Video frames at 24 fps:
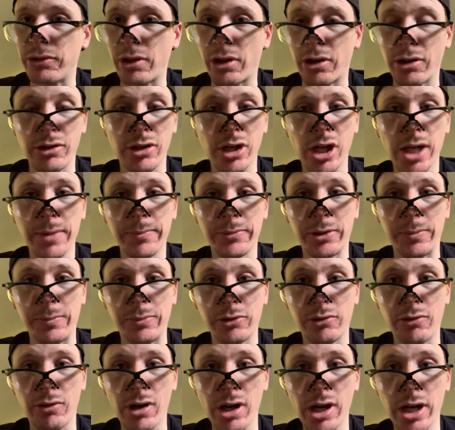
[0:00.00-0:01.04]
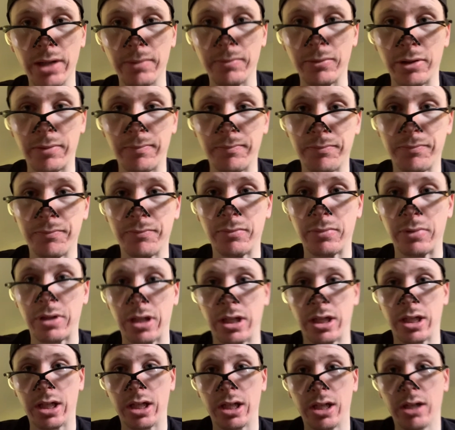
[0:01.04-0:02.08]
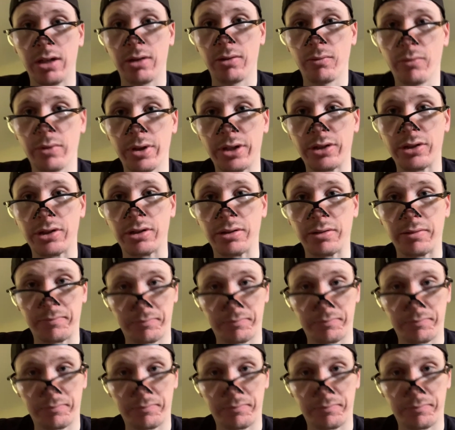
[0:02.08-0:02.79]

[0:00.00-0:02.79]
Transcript: are not subscribed. Which,